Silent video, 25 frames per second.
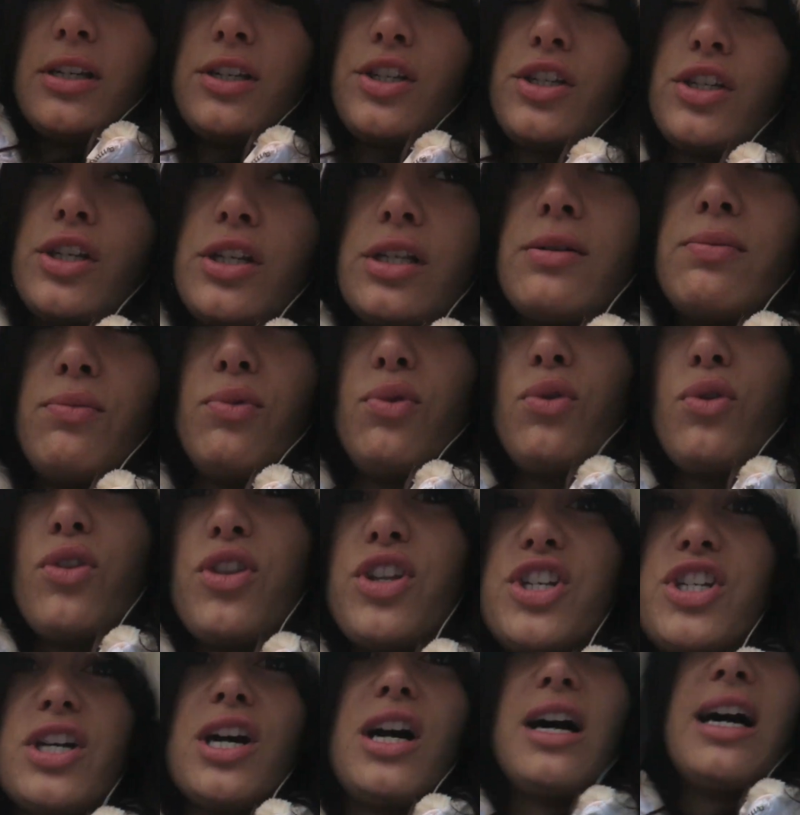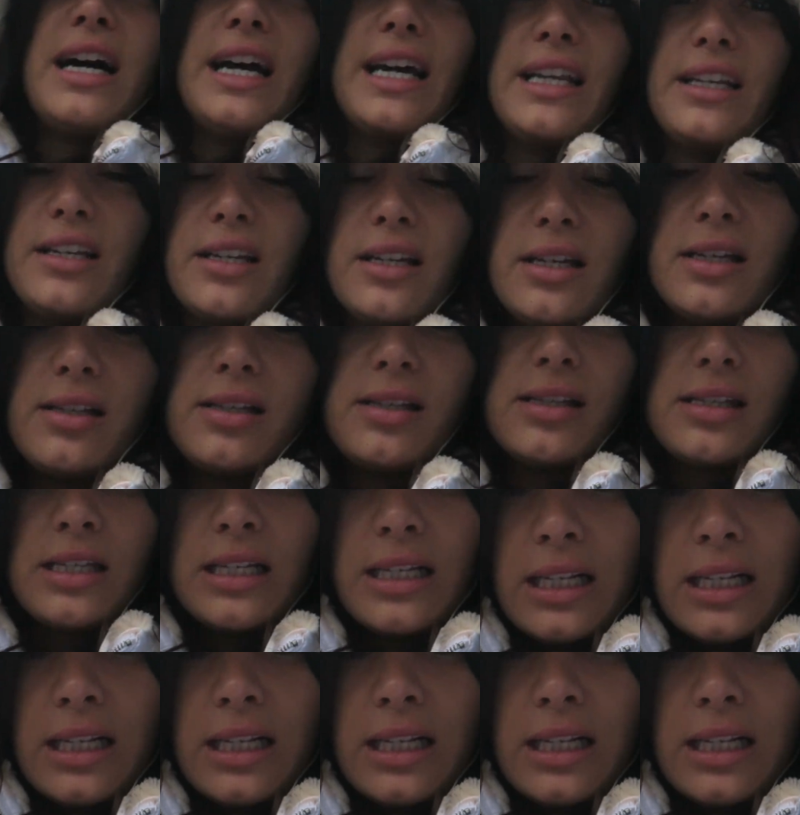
It's just more the tiredness.